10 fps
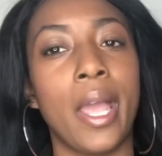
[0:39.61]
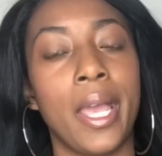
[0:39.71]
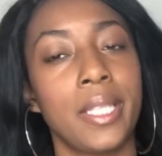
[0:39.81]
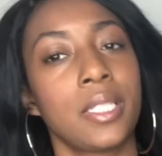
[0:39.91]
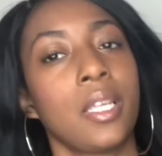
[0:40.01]

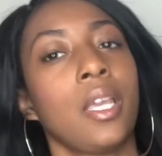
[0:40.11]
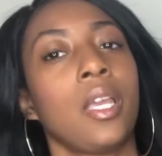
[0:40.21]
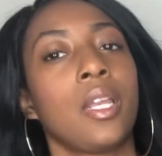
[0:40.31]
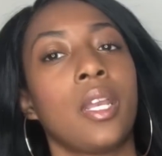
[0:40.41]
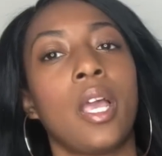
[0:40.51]

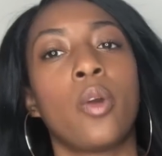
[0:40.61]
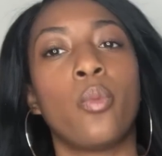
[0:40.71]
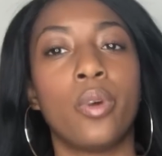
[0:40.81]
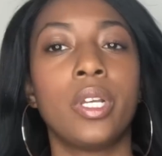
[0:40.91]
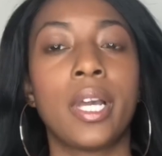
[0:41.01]
asking like
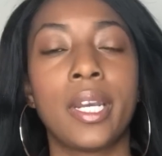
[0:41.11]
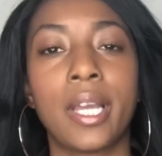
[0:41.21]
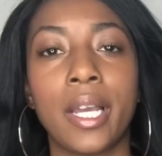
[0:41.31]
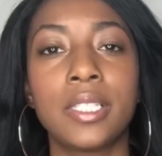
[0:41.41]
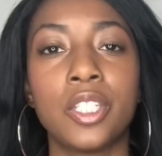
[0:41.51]
what kind of
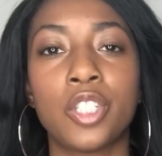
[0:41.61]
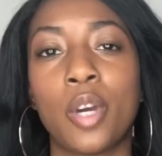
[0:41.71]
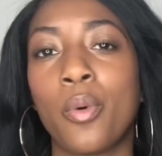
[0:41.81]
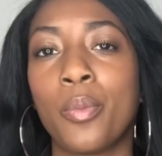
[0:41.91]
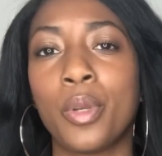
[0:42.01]
content
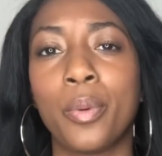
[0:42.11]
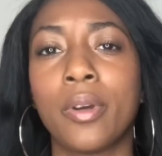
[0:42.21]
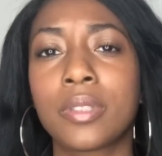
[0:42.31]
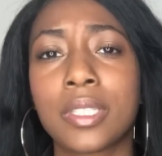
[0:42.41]
y'all want me to post,